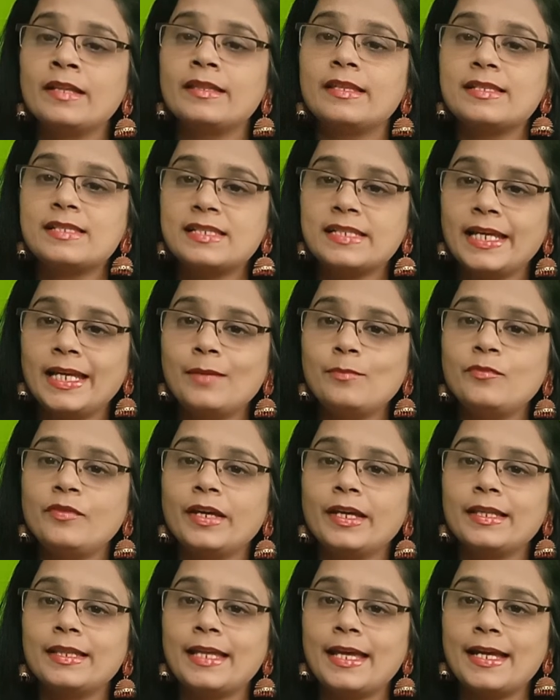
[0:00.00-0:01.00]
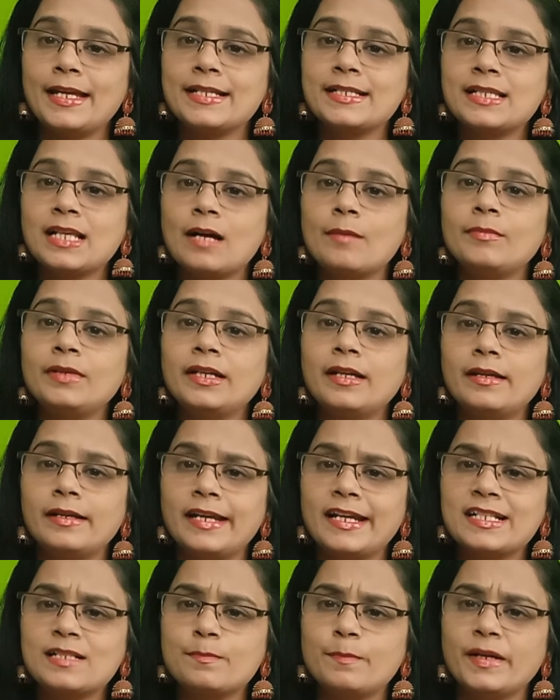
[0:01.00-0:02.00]
The same way the examiner
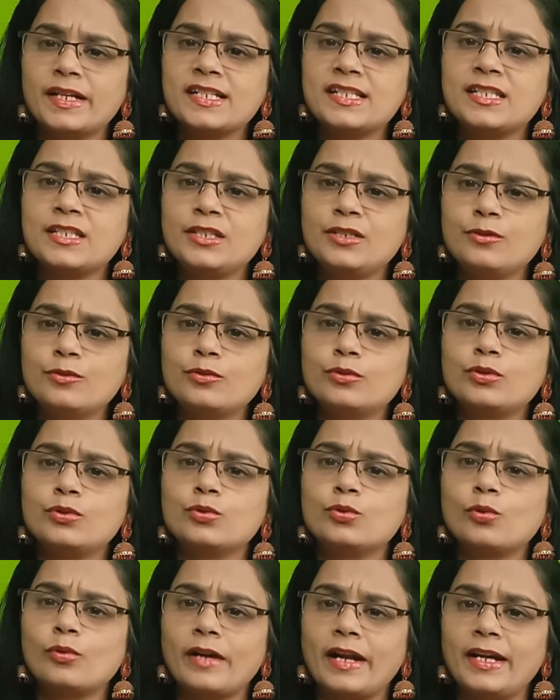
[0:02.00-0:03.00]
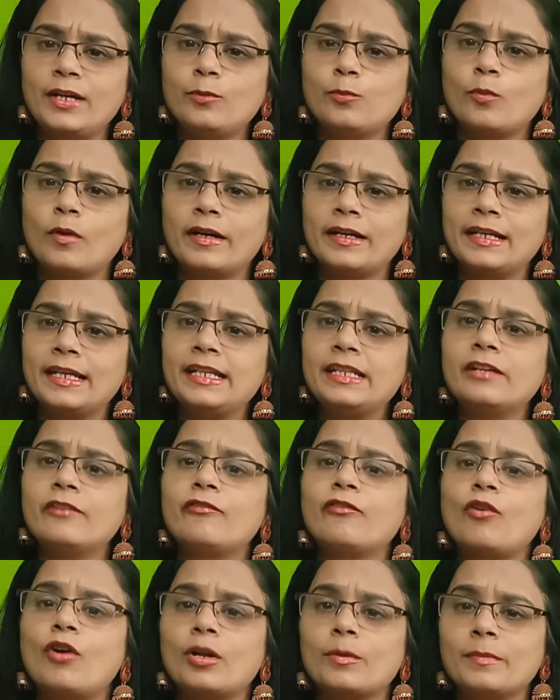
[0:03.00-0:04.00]
expects you to write only the
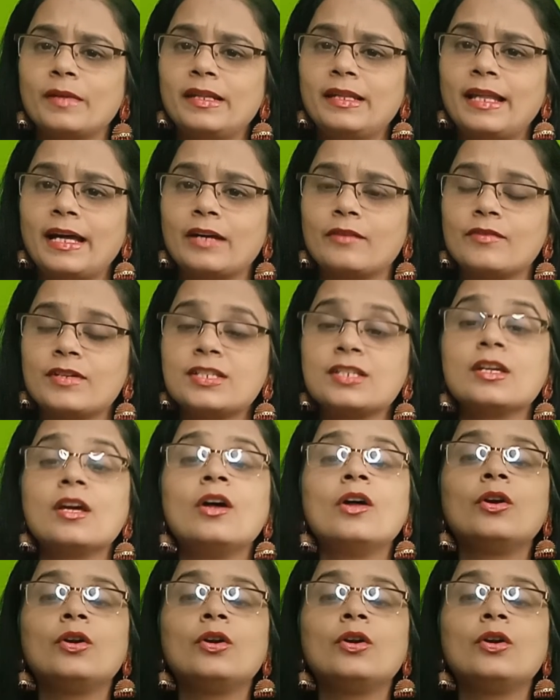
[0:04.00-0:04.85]
formal language,